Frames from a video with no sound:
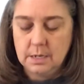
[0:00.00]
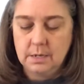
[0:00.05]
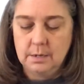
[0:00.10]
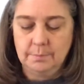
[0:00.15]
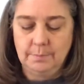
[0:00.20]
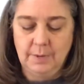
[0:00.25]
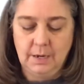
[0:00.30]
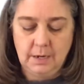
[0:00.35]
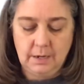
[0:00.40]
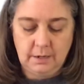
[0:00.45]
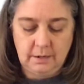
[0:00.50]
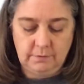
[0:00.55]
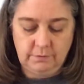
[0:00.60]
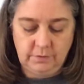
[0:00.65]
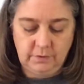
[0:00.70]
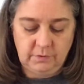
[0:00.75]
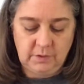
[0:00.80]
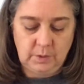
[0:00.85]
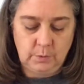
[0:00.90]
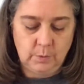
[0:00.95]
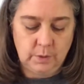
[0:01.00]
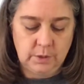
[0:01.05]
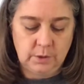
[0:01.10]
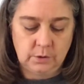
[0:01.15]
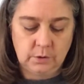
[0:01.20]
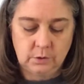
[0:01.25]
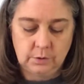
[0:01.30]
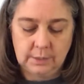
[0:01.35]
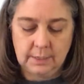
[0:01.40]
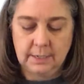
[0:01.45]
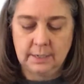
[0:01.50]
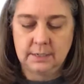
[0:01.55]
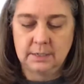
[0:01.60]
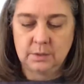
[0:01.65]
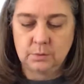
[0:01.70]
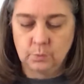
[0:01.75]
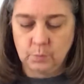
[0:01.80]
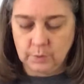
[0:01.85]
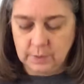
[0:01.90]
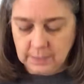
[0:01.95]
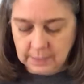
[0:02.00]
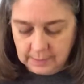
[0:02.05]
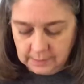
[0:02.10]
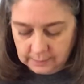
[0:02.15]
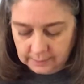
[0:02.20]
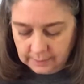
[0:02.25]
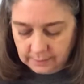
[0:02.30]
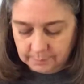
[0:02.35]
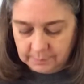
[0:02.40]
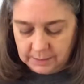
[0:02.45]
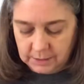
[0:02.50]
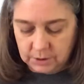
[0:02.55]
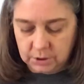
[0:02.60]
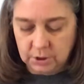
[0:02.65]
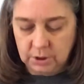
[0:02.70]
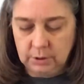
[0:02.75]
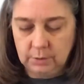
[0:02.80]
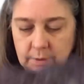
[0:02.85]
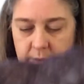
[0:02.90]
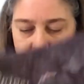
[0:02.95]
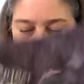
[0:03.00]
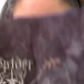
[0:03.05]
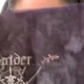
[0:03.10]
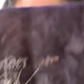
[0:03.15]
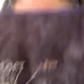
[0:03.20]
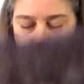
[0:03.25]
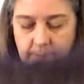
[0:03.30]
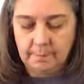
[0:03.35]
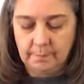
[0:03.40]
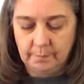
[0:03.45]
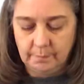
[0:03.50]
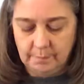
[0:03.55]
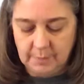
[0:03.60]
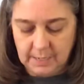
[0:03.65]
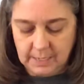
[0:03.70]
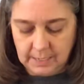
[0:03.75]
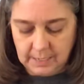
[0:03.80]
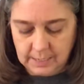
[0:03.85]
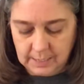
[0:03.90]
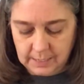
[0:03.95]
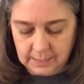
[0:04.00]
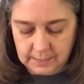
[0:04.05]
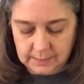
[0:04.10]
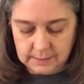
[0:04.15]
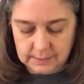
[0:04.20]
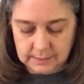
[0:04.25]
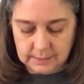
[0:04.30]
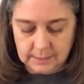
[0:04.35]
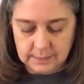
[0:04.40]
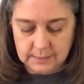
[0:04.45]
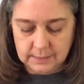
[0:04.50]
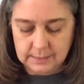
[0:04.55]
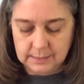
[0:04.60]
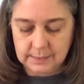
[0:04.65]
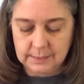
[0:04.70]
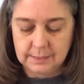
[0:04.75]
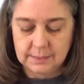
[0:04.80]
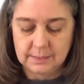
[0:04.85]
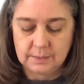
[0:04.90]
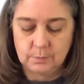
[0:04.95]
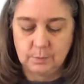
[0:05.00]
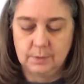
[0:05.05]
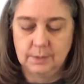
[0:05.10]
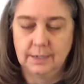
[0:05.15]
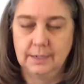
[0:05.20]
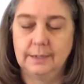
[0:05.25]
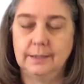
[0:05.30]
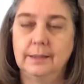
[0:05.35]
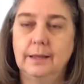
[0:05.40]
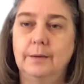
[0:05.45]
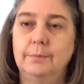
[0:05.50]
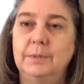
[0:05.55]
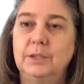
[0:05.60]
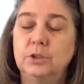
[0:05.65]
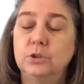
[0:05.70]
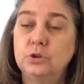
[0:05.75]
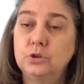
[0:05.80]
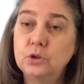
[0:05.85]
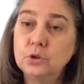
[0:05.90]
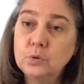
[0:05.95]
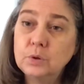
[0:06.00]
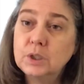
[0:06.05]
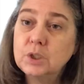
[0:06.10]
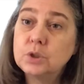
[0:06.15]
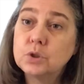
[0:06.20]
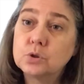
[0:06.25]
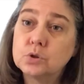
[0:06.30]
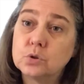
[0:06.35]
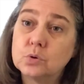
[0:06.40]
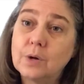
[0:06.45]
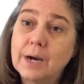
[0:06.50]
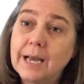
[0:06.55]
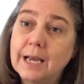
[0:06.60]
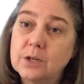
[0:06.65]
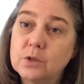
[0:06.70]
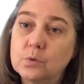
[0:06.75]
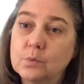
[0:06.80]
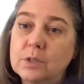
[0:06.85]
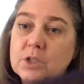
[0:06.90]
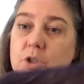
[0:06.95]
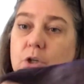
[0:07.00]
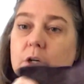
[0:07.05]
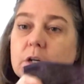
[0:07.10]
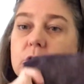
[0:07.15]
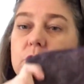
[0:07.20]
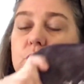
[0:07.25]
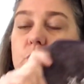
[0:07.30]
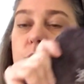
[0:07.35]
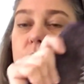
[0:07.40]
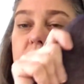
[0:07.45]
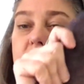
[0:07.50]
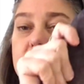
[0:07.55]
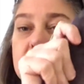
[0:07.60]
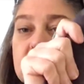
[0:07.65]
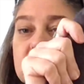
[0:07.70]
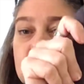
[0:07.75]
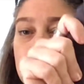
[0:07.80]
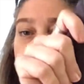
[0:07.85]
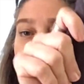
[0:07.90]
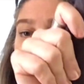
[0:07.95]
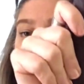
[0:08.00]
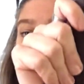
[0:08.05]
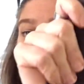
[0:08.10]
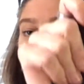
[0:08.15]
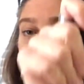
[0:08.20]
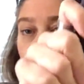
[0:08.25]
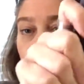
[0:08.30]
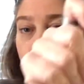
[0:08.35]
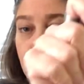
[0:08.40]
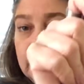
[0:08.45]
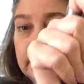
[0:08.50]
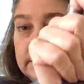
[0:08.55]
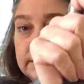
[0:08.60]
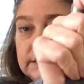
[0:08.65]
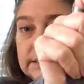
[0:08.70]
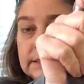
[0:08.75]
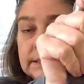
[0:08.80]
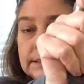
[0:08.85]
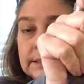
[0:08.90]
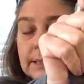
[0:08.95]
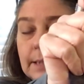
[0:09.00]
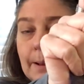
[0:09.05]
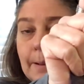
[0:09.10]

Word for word: my 51 year old eyes will not allow me to do it. My headaches and dizziness will not allow me to do it, so I had to restart it. So this is where I was.